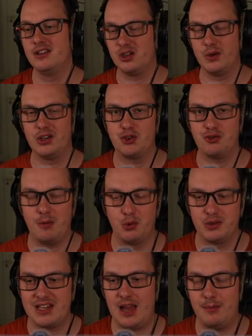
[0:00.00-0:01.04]
doing
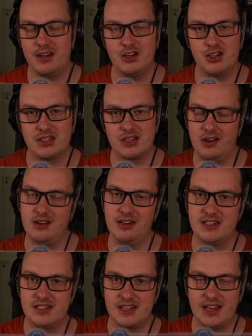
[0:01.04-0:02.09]
triple damage is
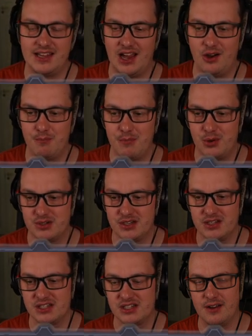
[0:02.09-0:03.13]
likely to take out most
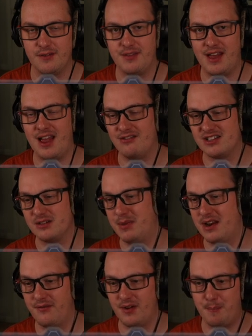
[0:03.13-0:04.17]
of the stuff there. It's a
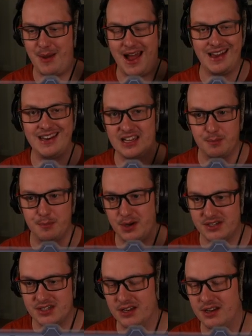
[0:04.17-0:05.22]
bit of a panic
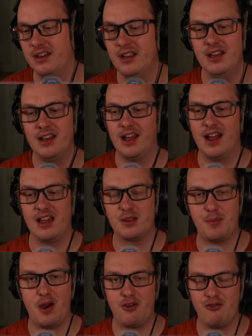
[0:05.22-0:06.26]
button. Uh,
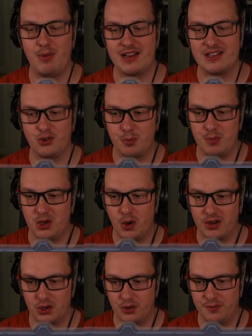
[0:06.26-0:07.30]
the Pyroblast could be
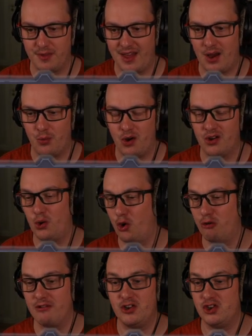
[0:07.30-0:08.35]
quite good for that one.
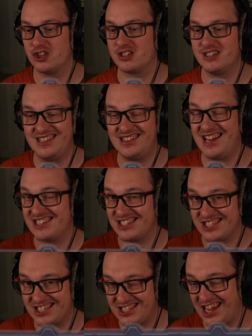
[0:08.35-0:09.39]
Or if you just need that
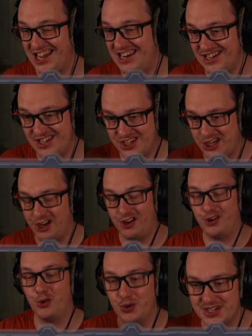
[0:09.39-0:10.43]
sustained
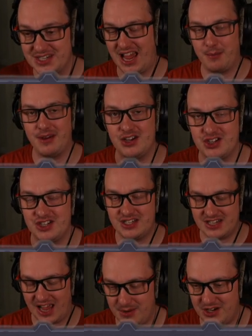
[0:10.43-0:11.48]
tunnel damage,
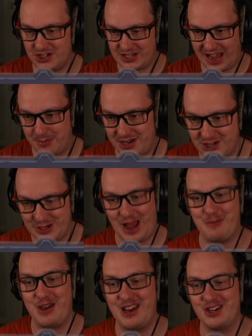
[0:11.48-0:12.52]
damage, damage,
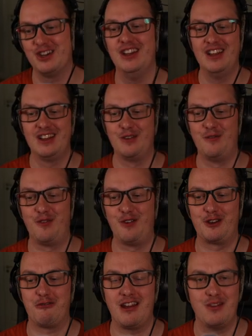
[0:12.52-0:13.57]
damage,
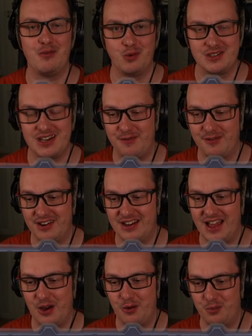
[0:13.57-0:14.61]
Conflagrate will
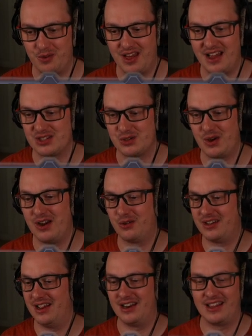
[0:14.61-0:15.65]
definitely help with that as
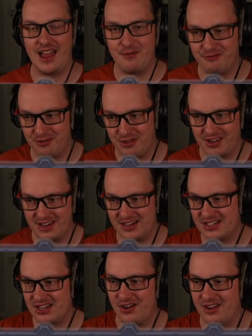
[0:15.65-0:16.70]
well, killing everything
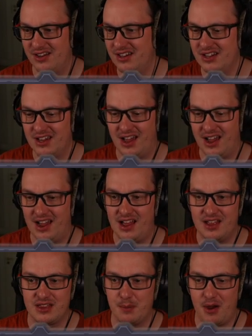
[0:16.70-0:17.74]
in sight.
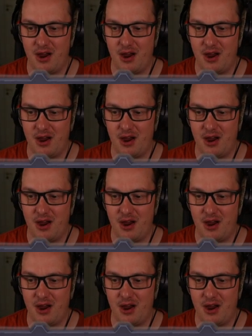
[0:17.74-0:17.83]
Uh, the